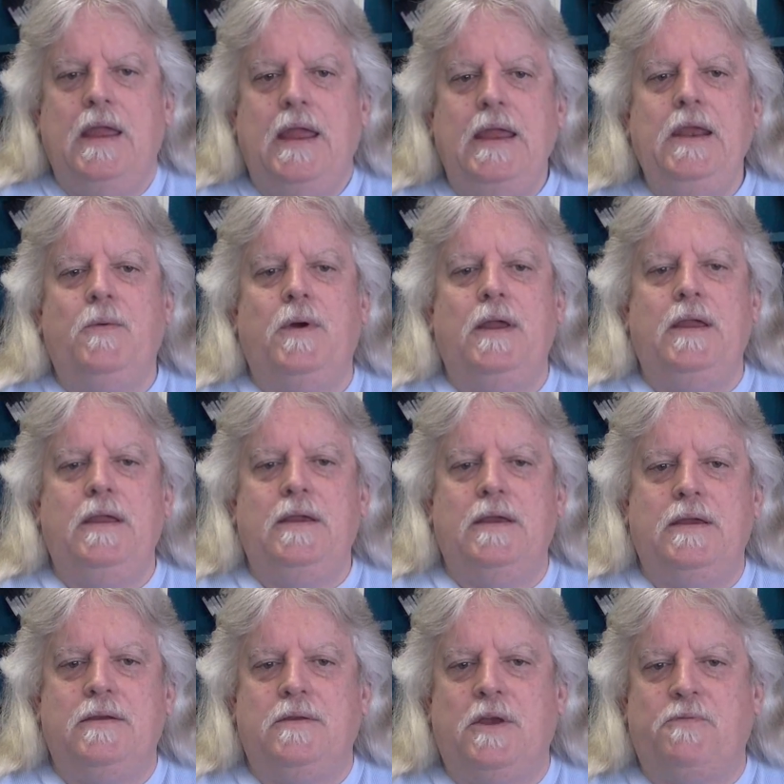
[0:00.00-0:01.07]
Anyway,
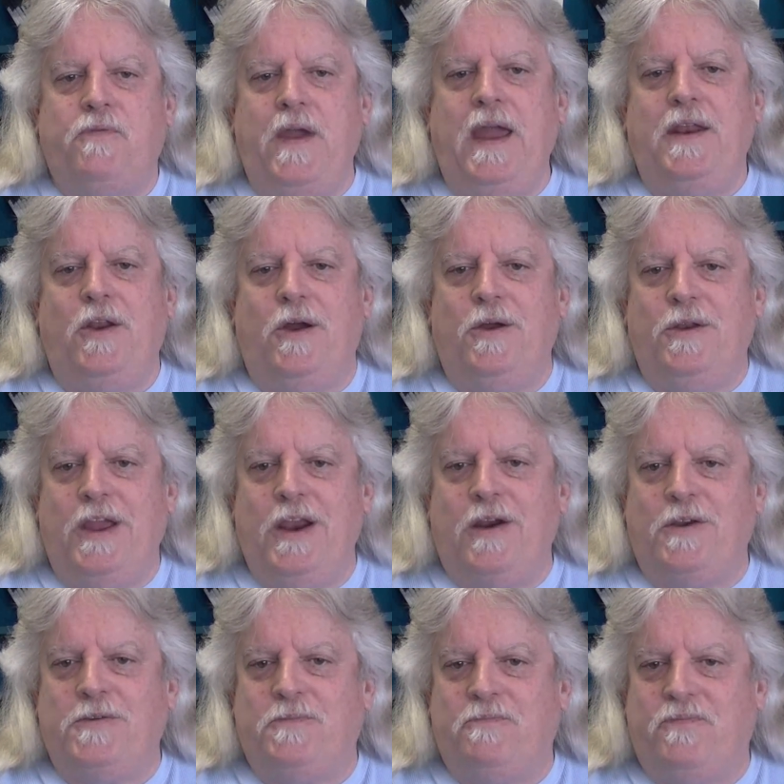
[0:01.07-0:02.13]
a fan on
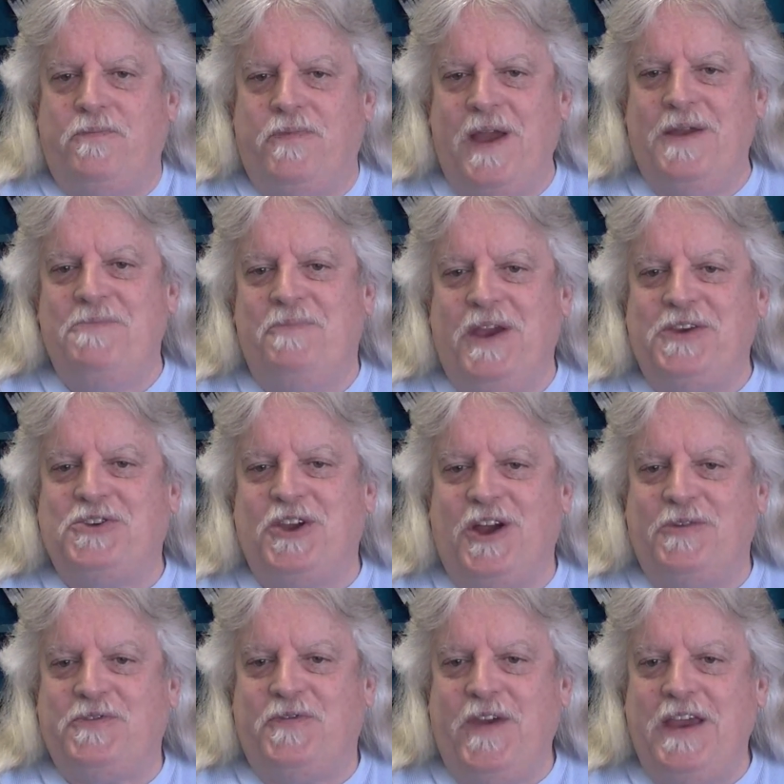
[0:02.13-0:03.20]
Eric
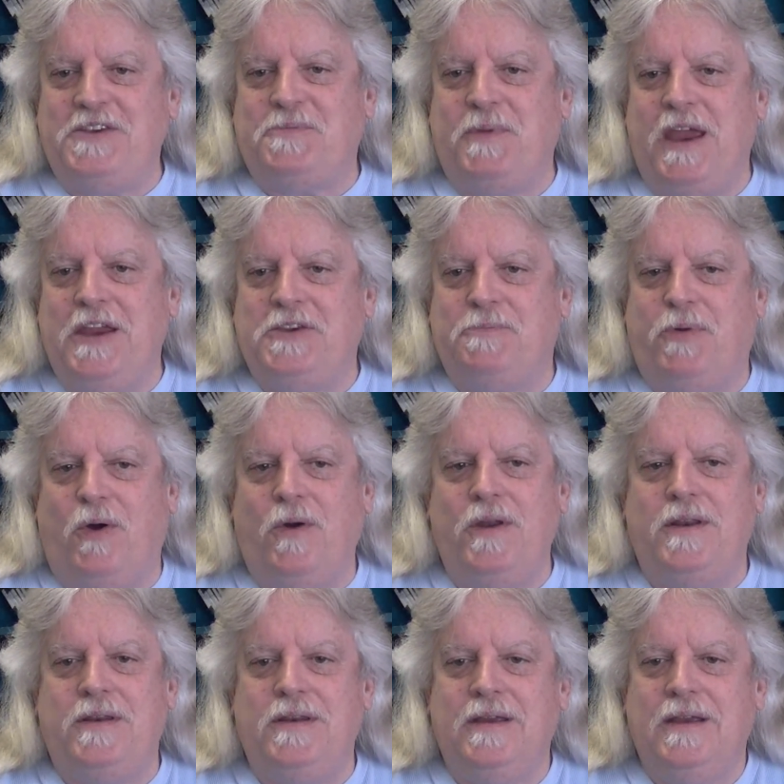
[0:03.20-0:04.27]
Bischoff's face page
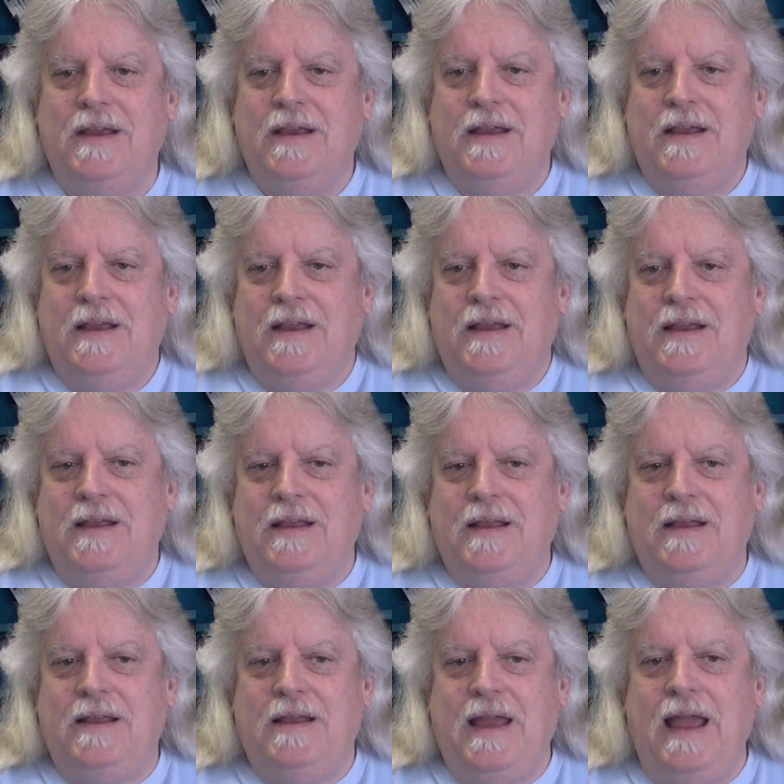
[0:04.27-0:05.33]
pointed
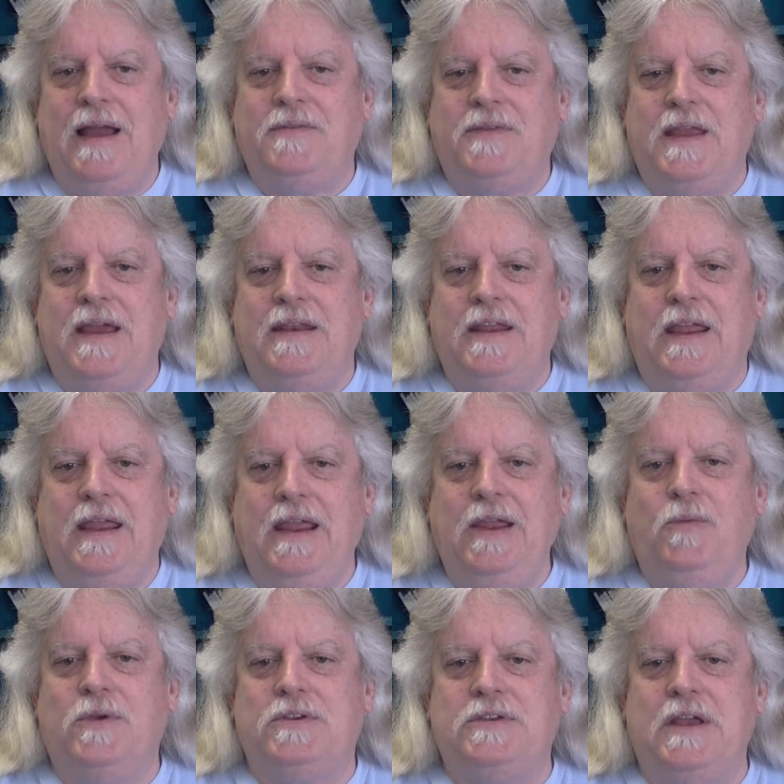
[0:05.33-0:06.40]
out that
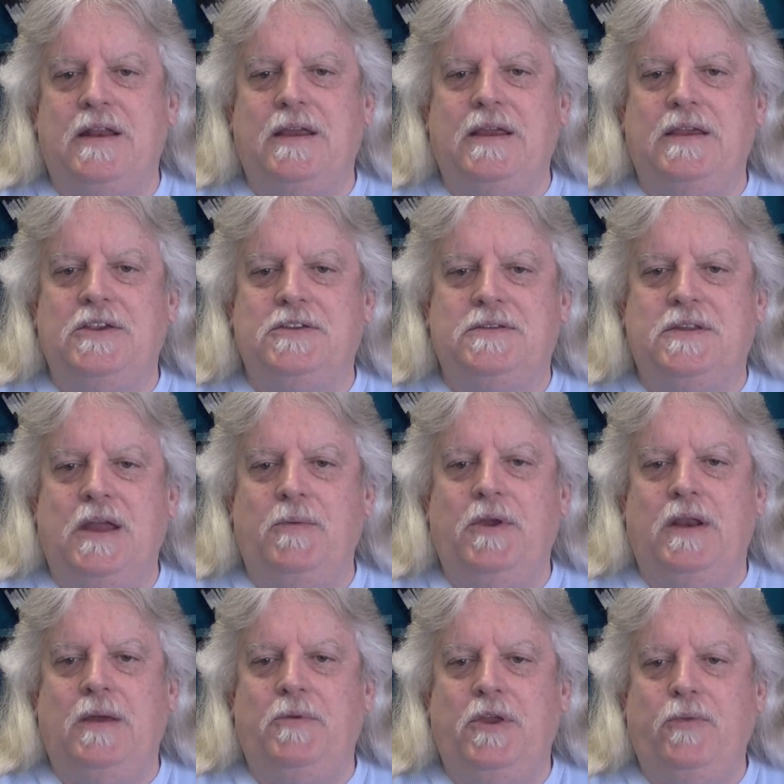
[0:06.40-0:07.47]
he was selling his
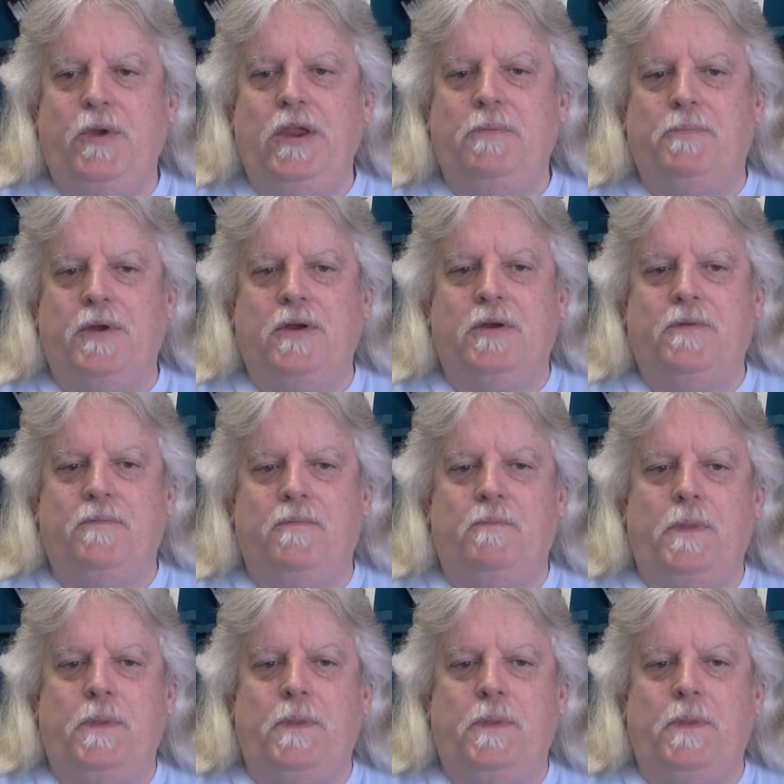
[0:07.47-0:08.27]
WWE book,